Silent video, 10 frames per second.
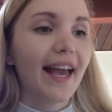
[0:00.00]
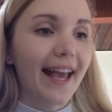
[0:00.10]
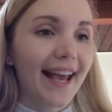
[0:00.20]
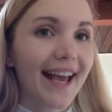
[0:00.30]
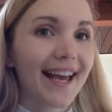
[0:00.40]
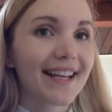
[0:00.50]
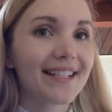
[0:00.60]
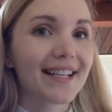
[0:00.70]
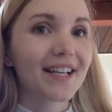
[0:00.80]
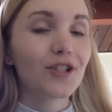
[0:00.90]

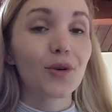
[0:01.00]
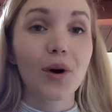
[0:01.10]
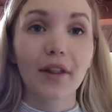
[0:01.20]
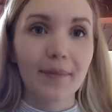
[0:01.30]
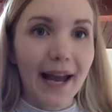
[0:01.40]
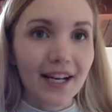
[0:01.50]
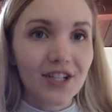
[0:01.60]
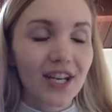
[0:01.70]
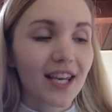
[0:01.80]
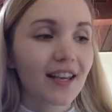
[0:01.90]
and do all the
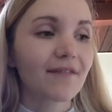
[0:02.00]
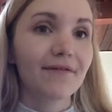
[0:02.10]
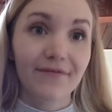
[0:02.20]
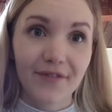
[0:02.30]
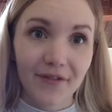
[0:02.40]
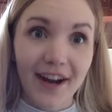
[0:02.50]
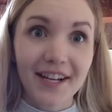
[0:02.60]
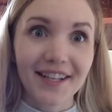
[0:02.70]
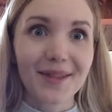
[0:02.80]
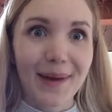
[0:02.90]
packaging,
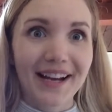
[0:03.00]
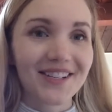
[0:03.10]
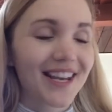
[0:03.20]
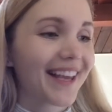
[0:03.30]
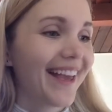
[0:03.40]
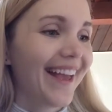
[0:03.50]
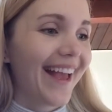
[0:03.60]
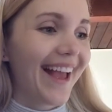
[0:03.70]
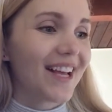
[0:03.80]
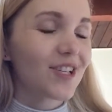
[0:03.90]
finally the packaging,
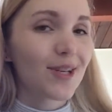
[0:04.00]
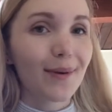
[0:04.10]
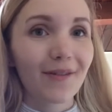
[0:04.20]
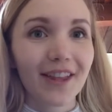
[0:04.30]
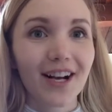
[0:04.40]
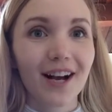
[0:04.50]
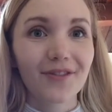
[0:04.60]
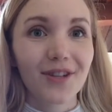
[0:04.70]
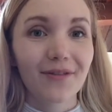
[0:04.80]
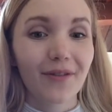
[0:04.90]
and ship everything off
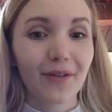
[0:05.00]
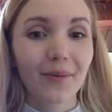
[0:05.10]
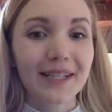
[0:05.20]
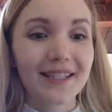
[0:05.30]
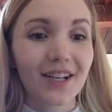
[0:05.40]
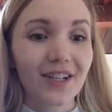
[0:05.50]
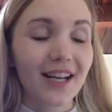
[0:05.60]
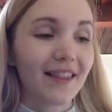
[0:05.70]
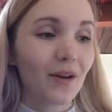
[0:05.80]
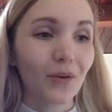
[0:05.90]
to the fulfillment center.
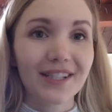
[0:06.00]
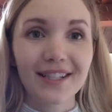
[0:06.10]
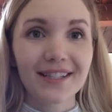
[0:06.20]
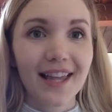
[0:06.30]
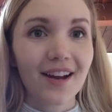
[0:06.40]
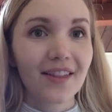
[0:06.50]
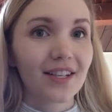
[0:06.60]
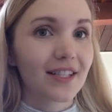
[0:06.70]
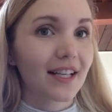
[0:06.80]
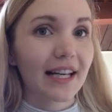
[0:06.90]
And then once it's there, they
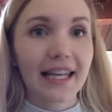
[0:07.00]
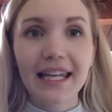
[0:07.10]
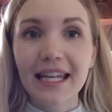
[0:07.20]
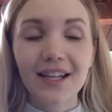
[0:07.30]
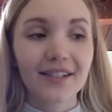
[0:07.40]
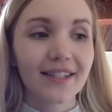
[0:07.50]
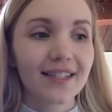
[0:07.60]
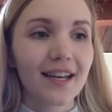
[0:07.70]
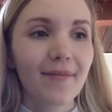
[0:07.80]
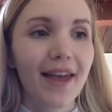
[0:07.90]
just got to get it in their
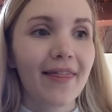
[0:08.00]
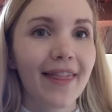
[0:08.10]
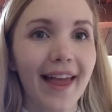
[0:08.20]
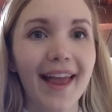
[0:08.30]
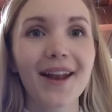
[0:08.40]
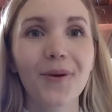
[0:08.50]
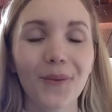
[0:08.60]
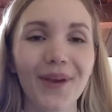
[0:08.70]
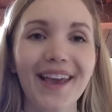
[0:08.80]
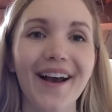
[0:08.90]
system, and then
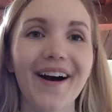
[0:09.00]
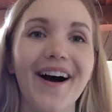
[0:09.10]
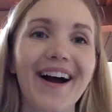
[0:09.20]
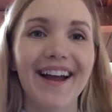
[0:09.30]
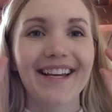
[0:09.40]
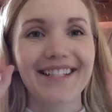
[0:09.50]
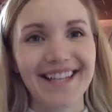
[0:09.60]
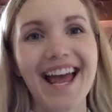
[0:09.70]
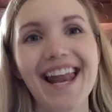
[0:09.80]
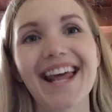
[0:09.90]
we are
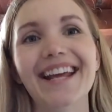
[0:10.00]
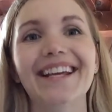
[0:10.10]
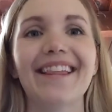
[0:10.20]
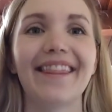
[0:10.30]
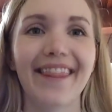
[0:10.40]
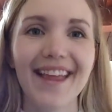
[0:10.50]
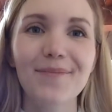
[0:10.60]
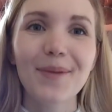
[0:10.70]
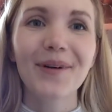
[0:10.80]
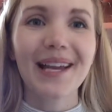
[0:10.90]
done.
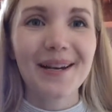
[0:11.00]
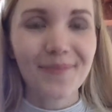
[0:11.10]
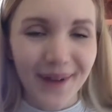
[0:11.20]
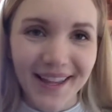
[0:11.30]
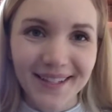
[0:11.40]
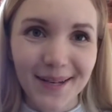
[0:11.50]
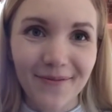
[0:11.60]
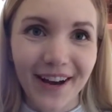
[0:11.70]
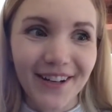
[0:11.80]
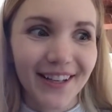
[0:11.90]
Then people can buy the slip
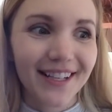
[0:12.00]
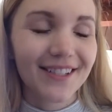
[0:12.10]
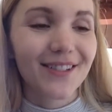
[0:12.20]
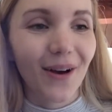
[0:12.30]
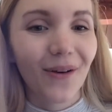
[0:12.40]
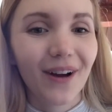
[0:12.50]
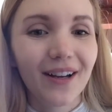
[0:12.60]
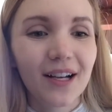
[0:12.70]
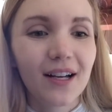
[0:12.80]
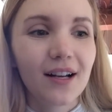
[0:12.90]
finally. So
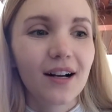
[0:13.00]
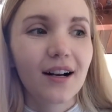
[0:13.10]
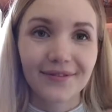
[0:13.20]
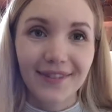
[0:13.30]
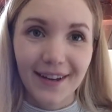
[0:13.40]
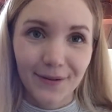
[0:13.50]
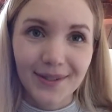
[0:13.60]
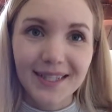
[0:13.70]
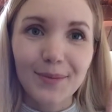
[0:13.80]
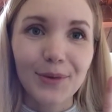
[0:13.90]

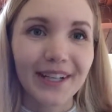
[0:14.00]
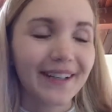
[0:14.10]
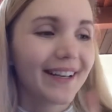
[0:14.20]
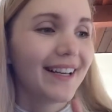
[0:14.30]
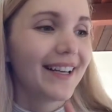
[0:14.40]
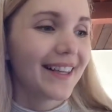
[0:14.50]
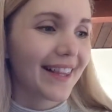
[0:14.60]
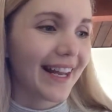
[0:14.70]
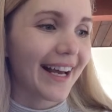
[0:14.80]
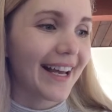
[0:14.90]
everyone say a prayer
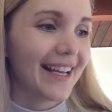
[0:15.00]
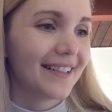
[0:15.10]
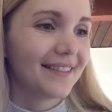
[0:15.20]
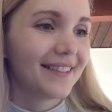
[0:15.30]
that